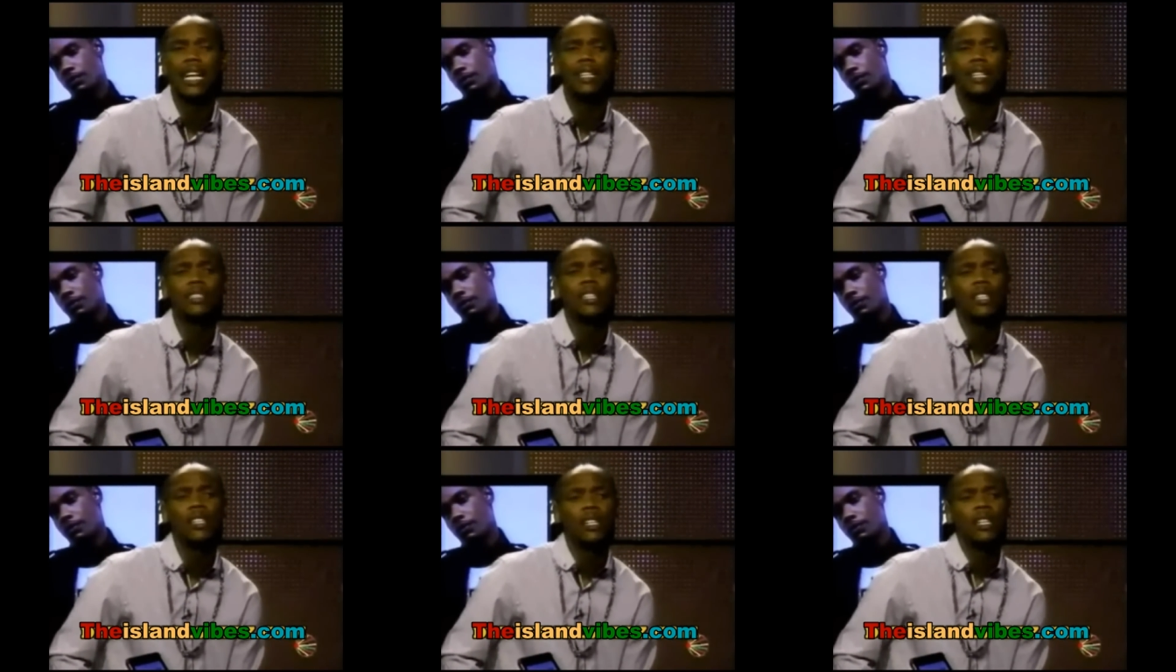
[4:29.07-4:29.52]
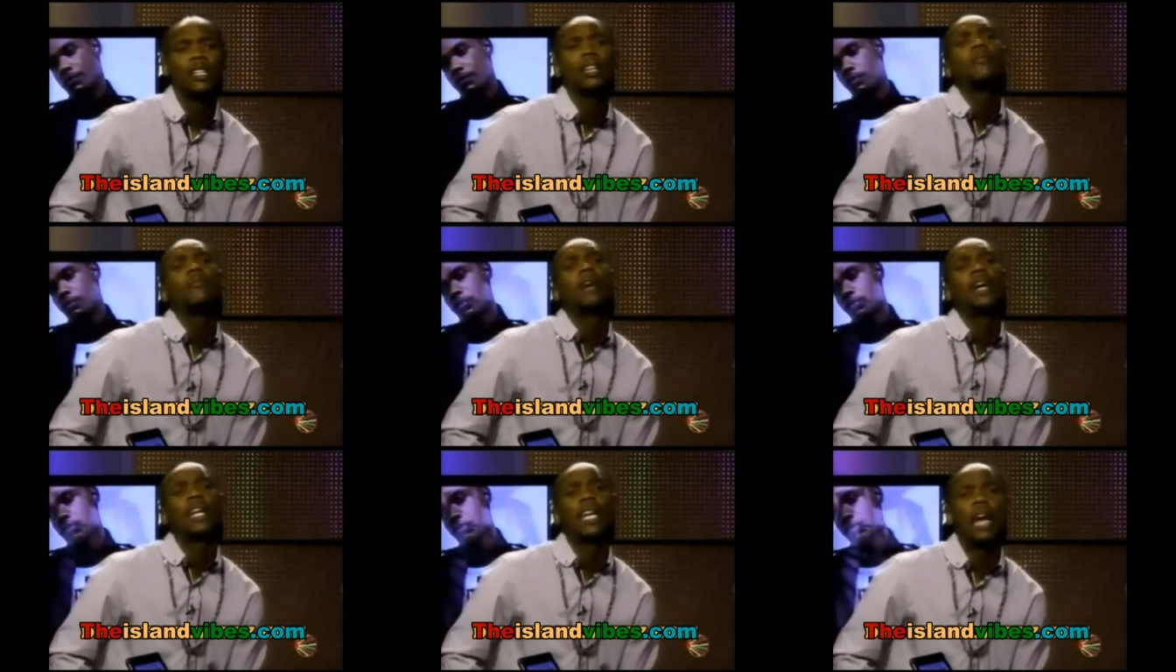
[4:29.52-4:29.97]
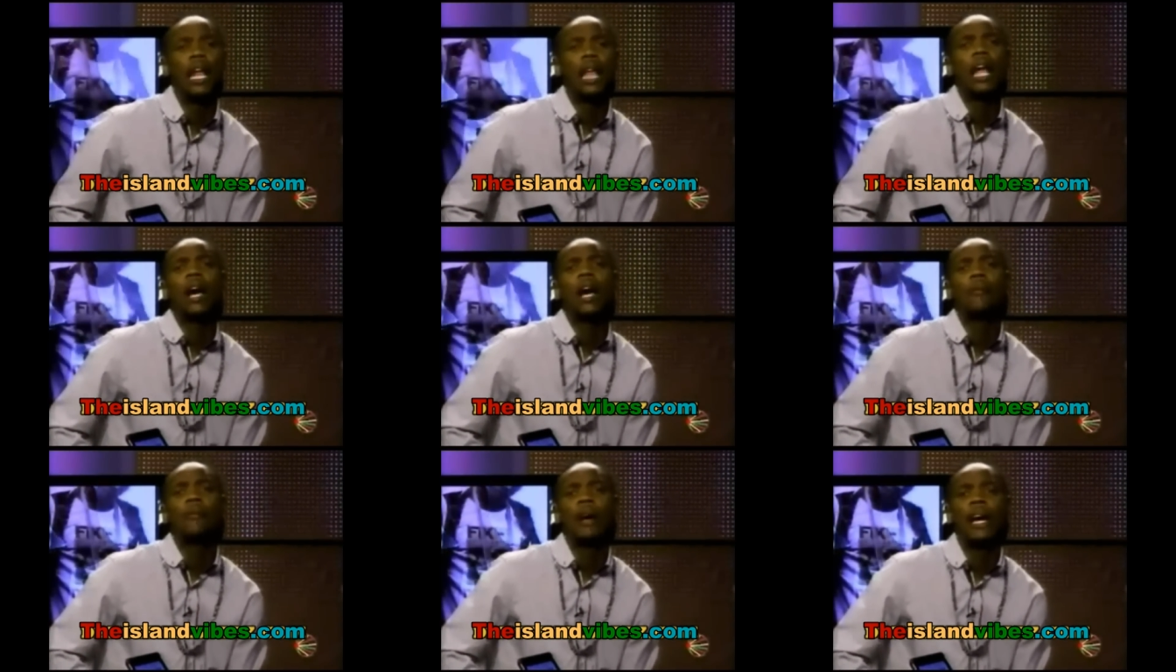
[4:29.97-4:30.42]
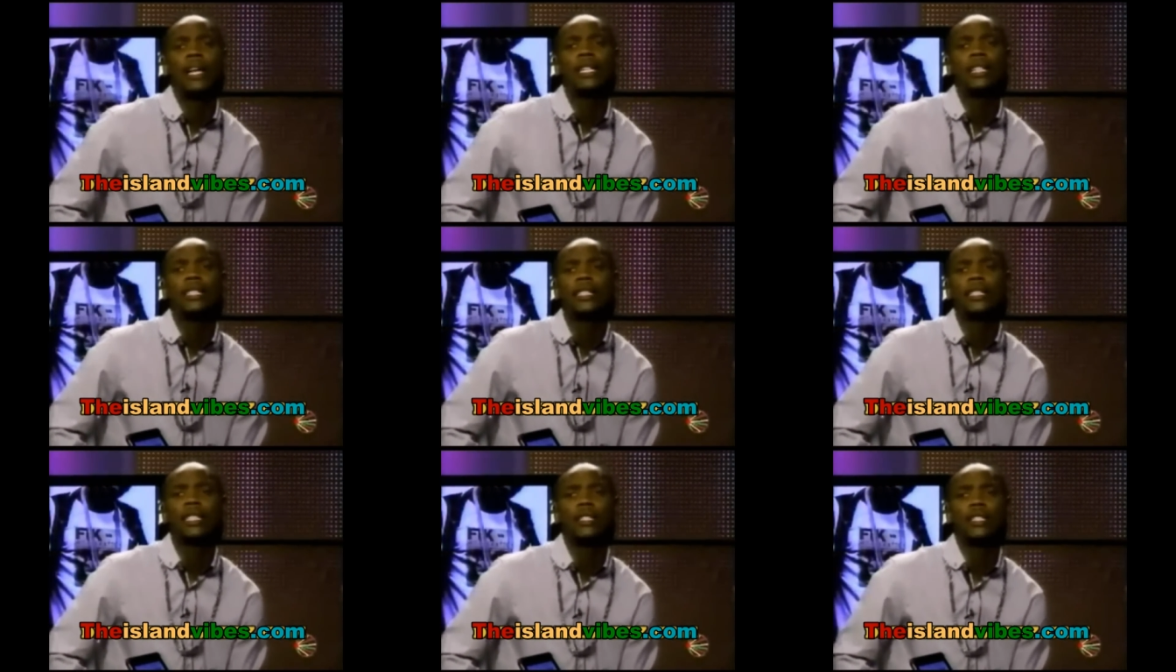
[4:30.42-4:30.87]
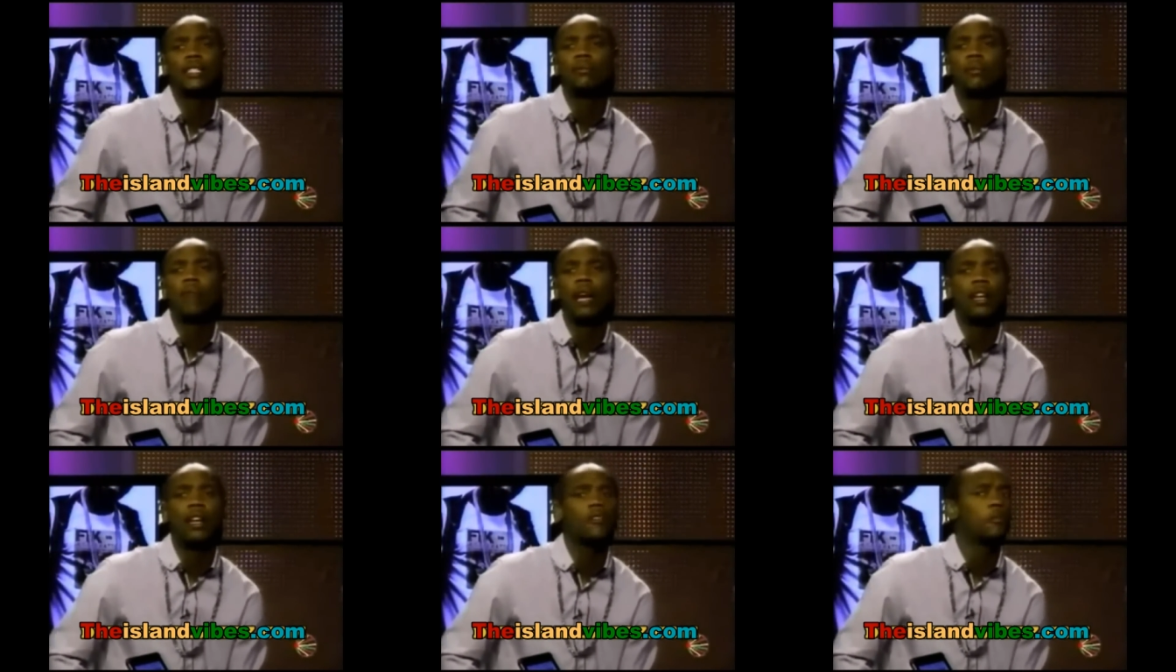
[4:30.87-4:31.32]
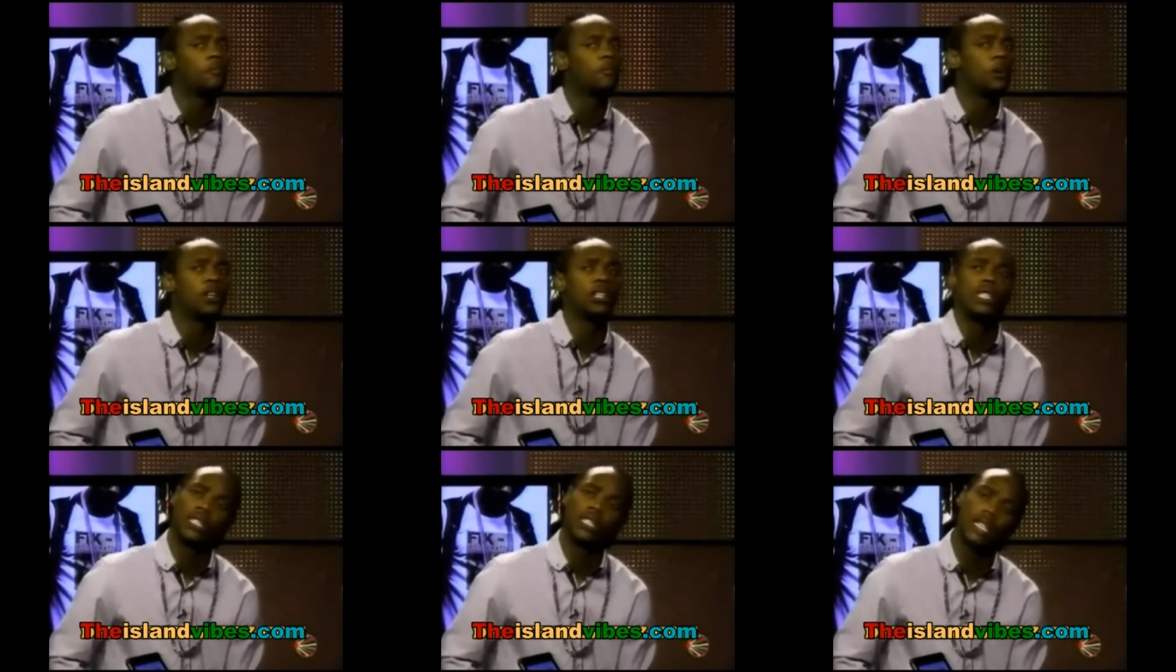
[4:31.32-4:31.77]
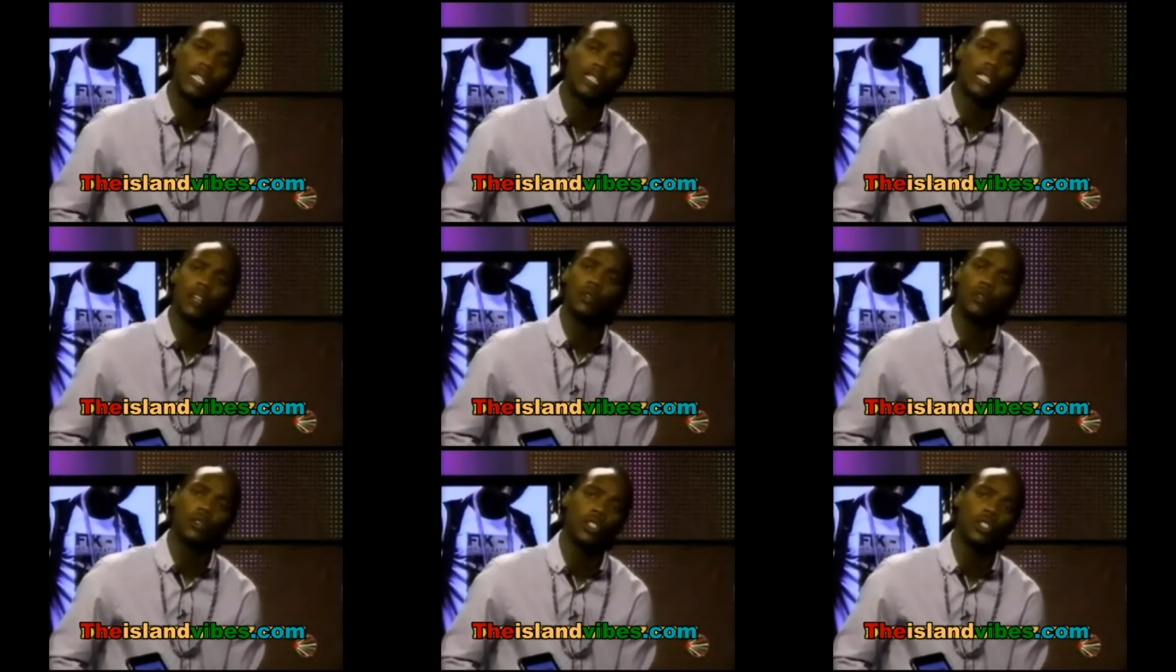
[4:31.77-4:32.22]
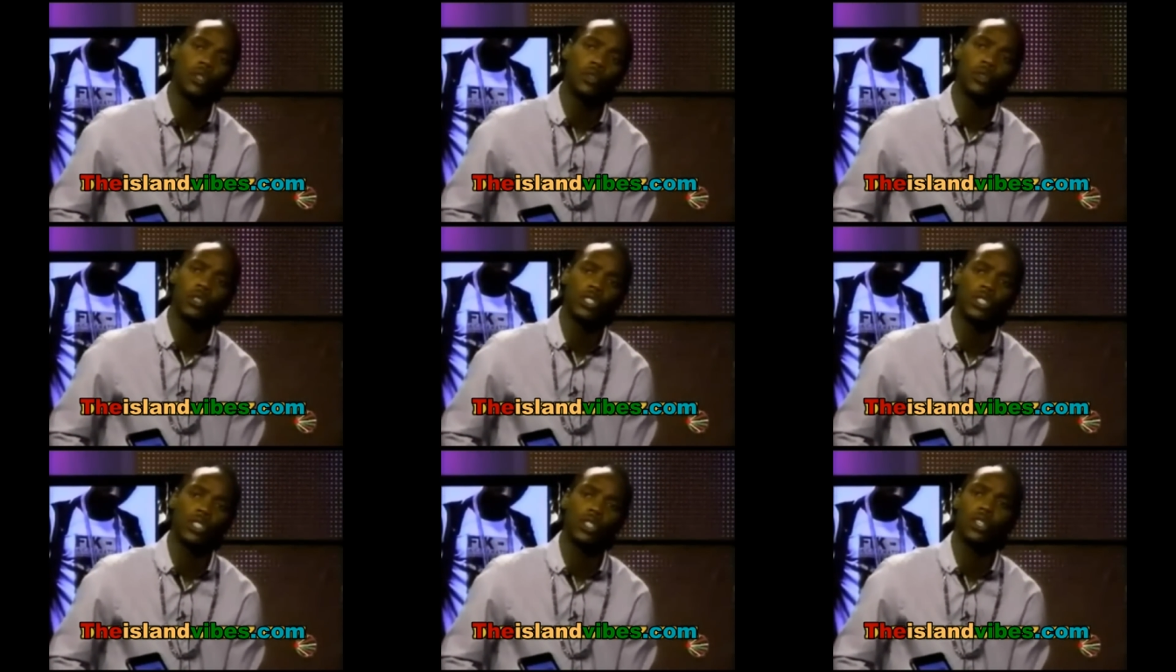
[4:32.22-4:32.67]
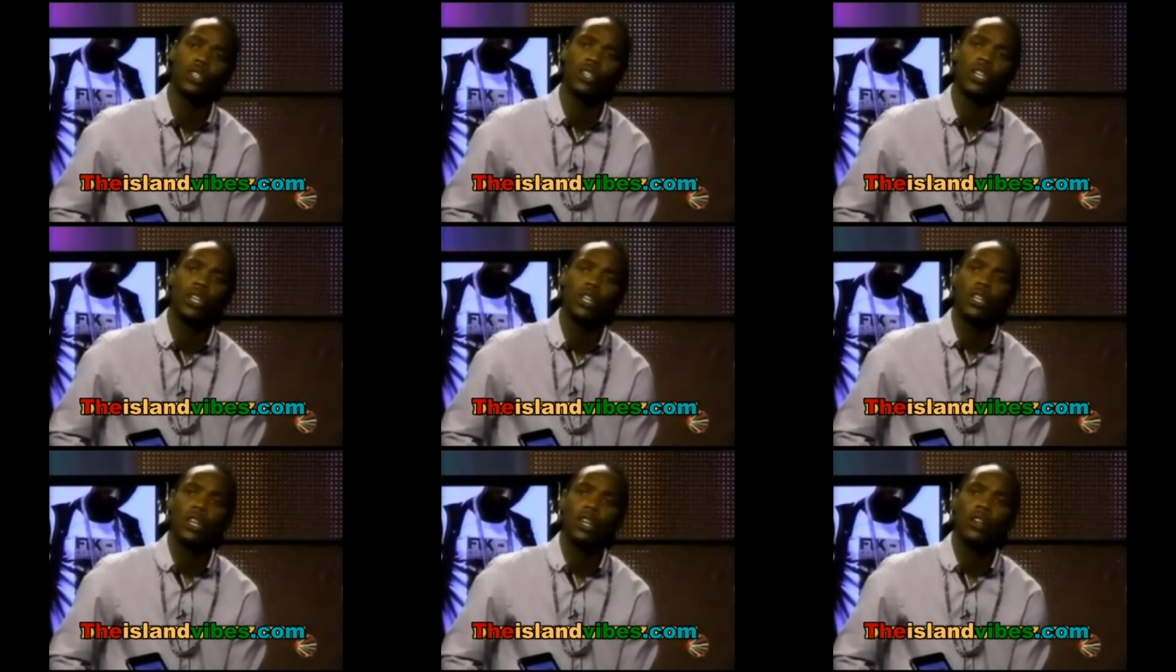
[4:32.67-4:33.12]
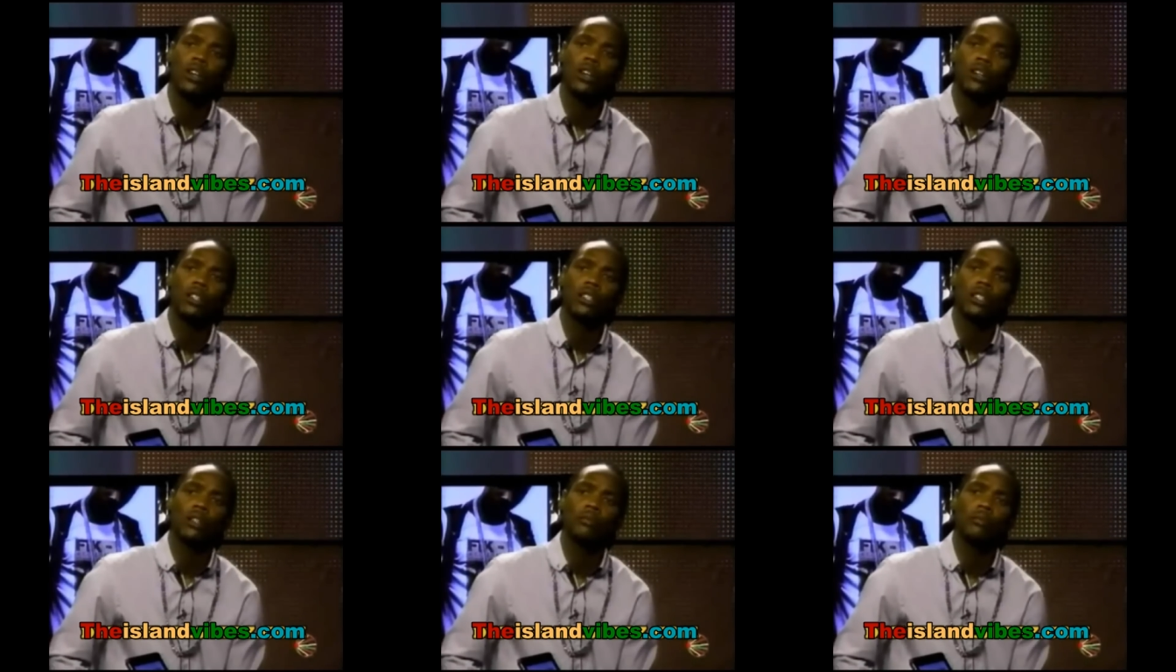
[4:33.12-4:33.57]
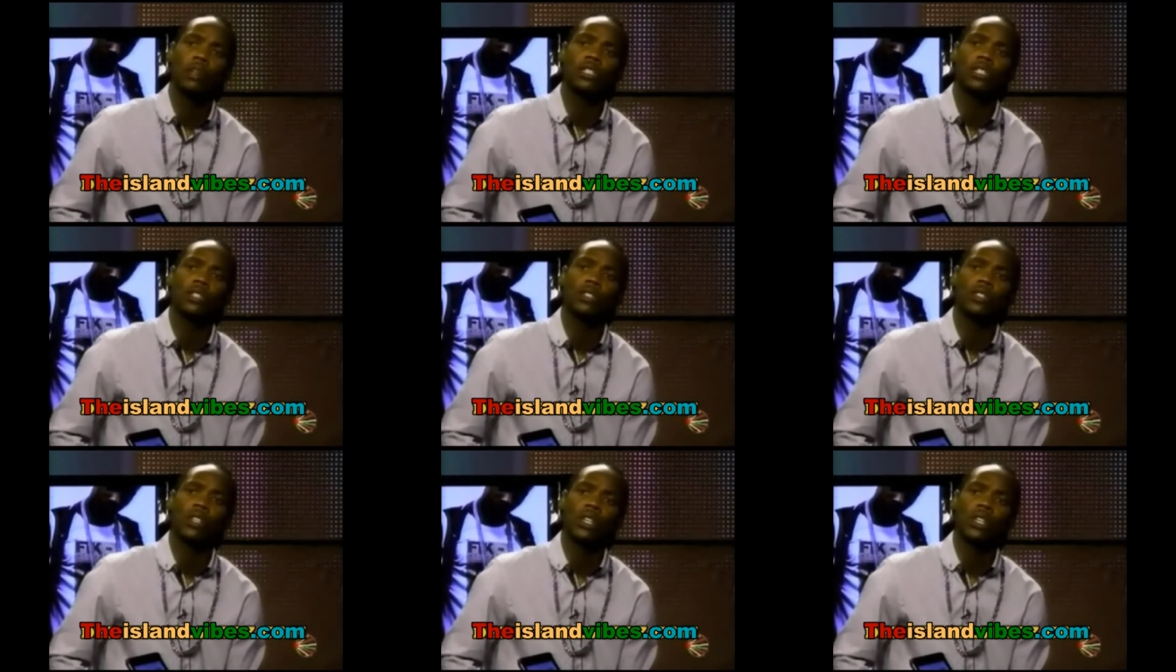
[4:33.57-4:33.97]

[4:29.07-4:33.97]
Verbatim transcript: And, yeah, man, you're a law-abiding citizen, man. Every police has a good youth. So, you know, but...